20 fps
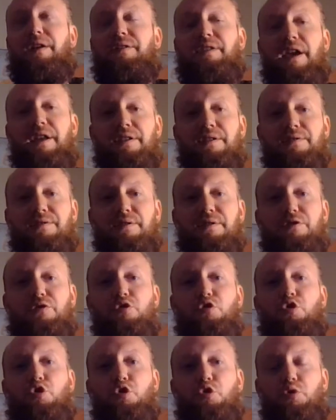tendency to
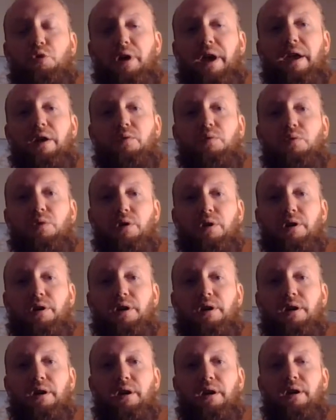create work
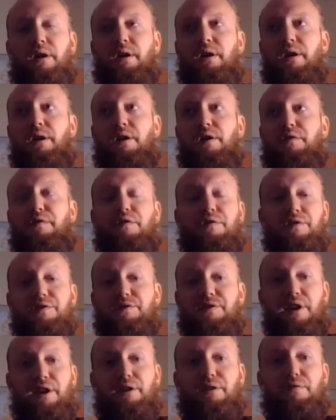for the
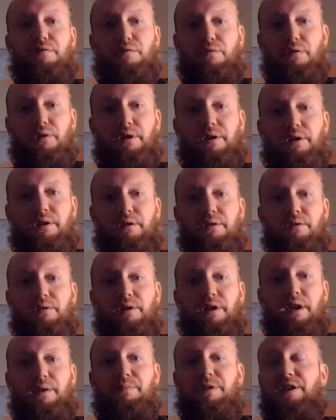sake of work,
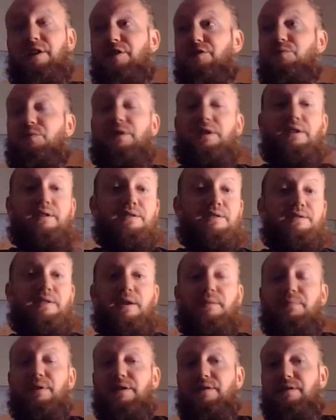okay, because we need to stay
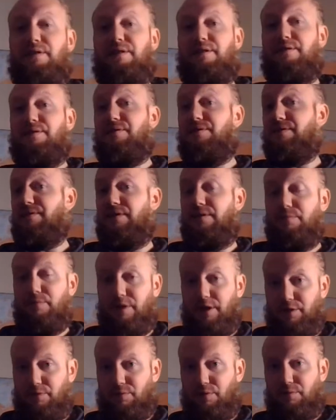busy and seem
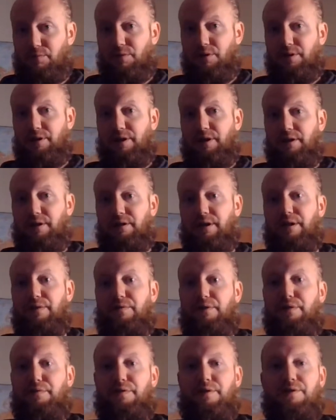like we're working, even
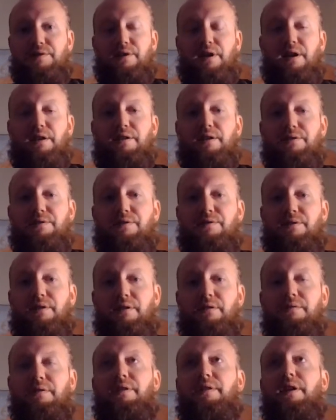if it's not
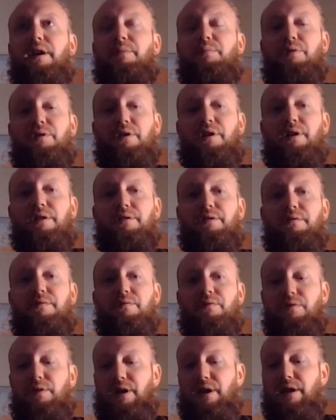necessarily that productive,
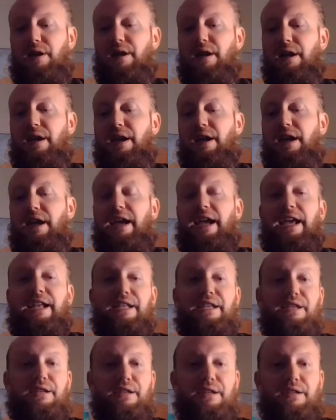okay.
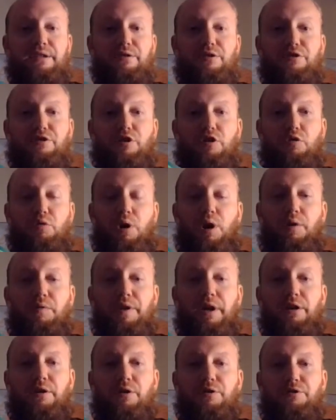And there's a quote
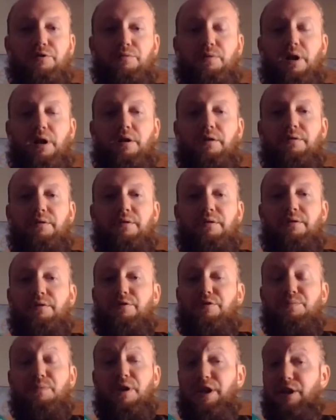that goes around.
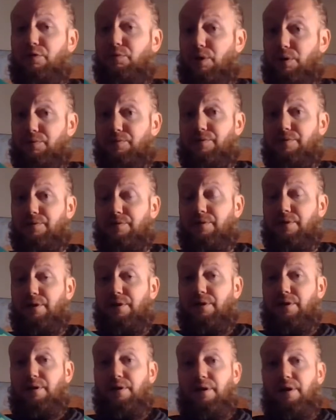There's many quotes
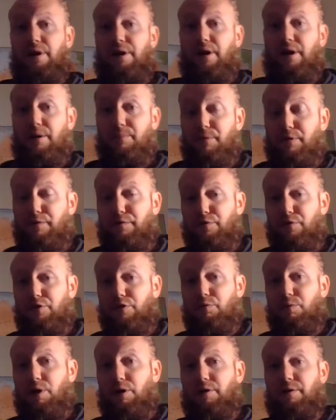of
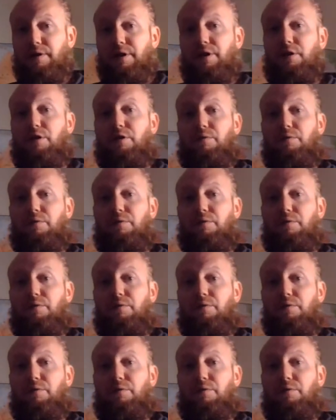Fukuoka that go